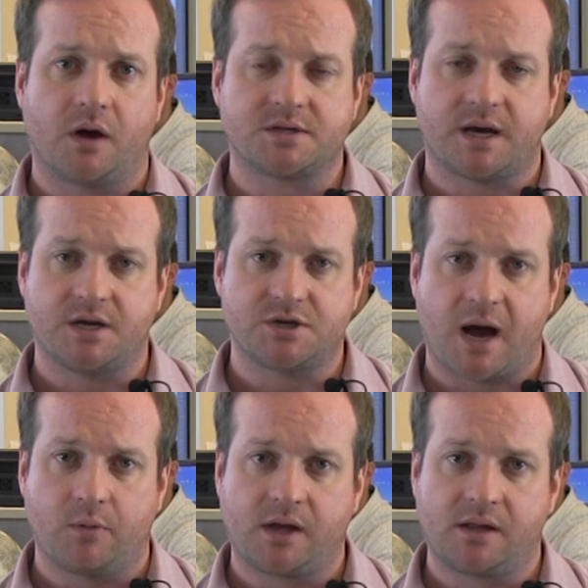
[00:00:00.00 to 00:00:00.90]
also had
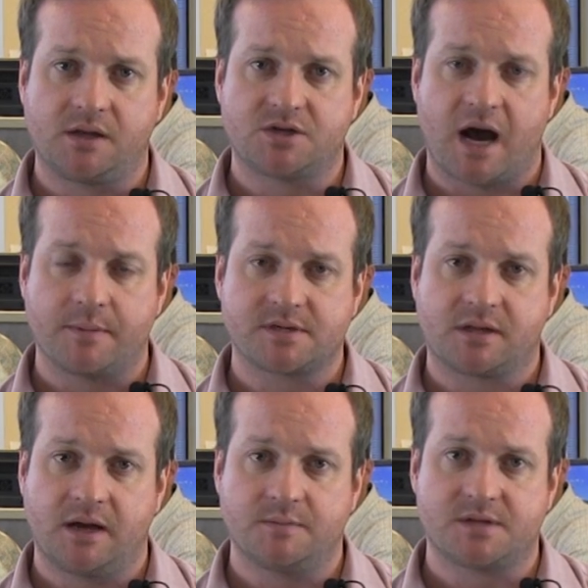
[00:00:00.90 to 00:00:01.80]
weekly jobless
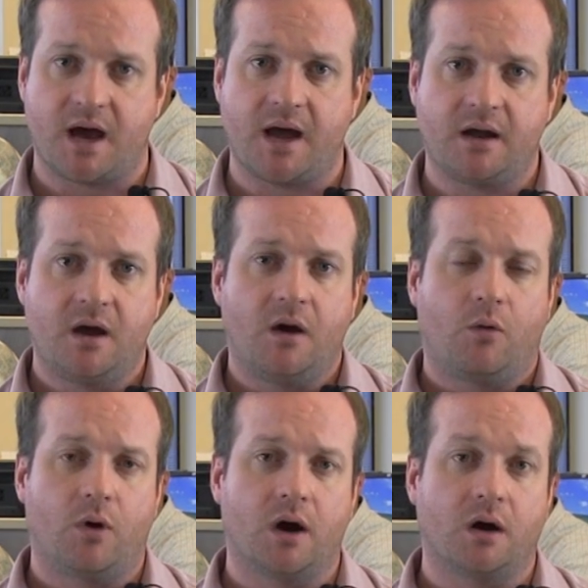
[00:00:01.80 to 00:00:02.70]
claims that
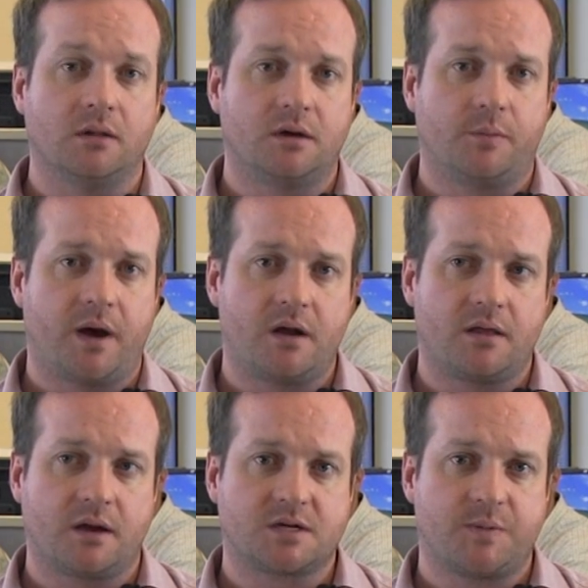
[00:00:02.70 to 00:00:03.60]
were a little better
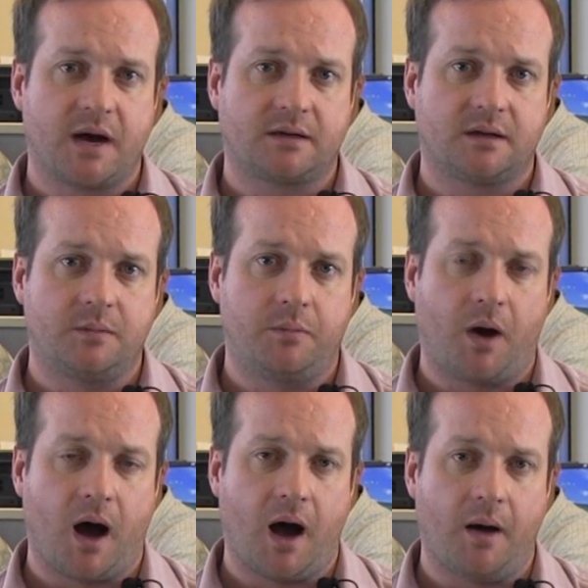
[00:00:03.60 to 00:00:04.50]
than expected.
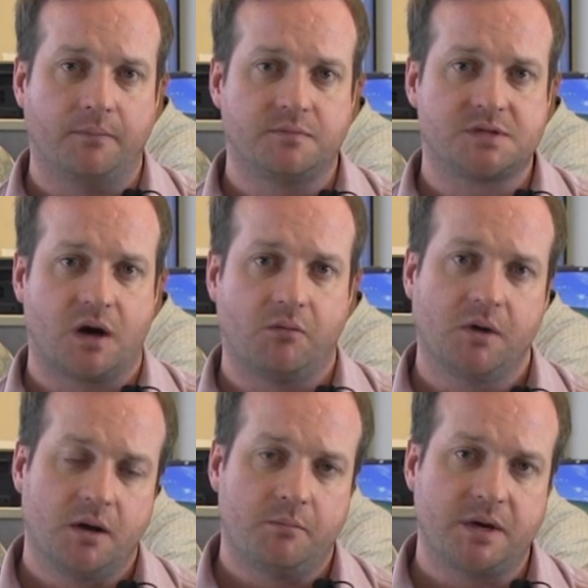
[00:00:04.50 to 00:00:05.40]
So
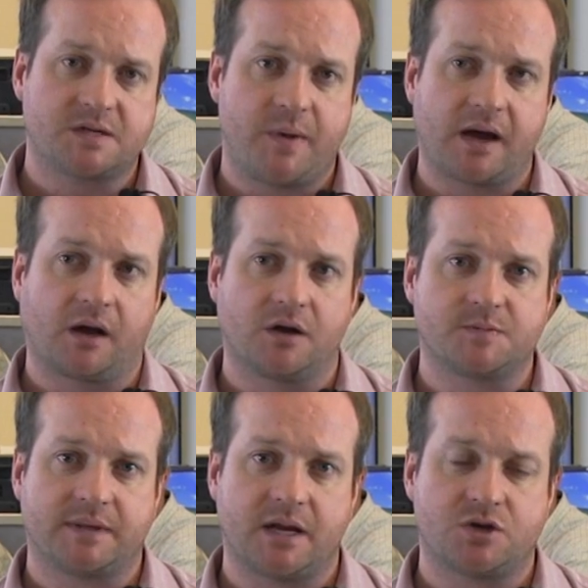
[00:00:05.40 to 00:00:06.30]
mixed bag of
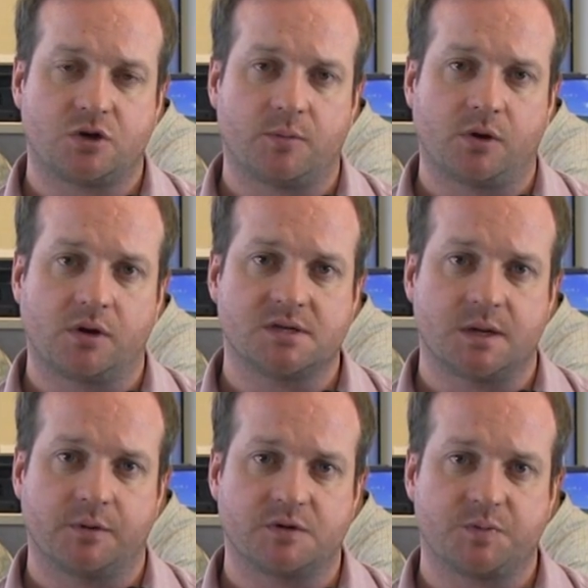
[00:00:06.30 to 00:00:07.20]
goods, but that durable goods
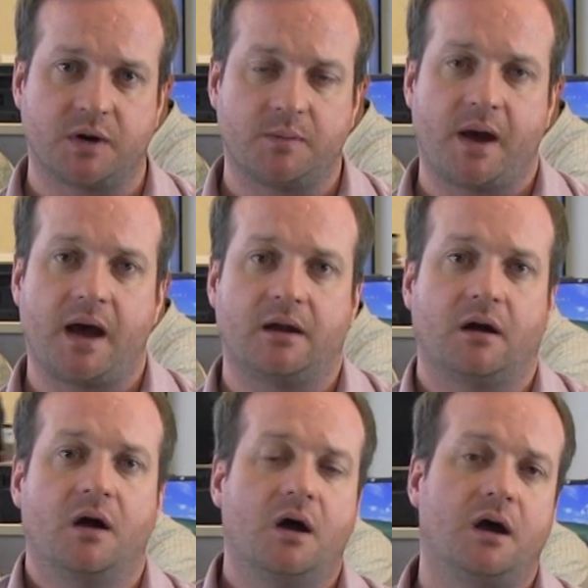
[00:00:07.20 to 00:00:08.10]
number was pretty bad
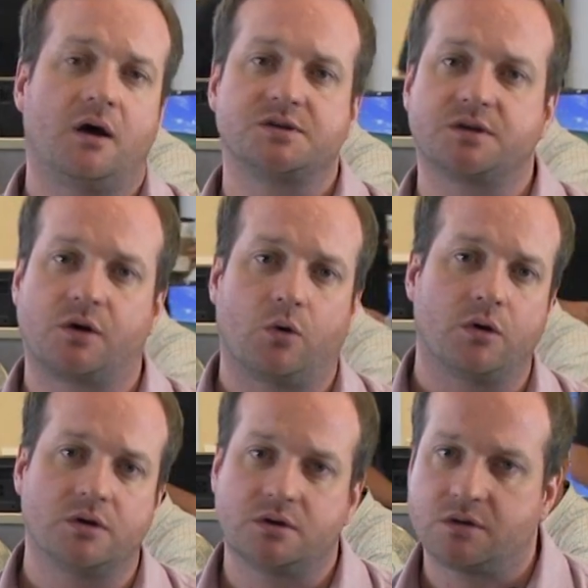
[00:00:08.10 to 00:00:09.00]
here. And also the
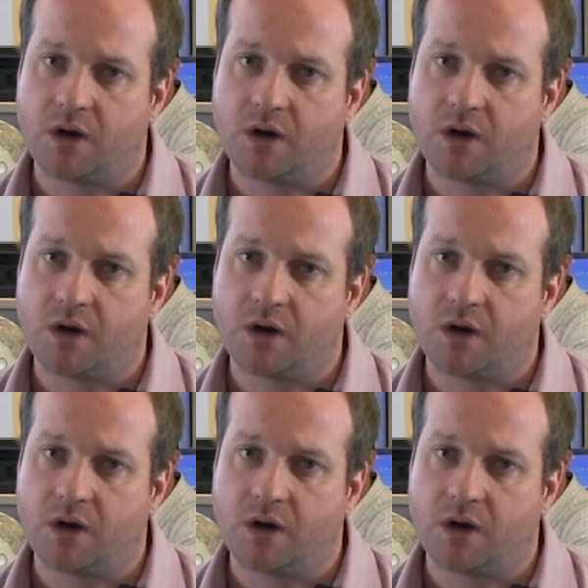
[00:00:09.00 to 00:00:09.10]
quarter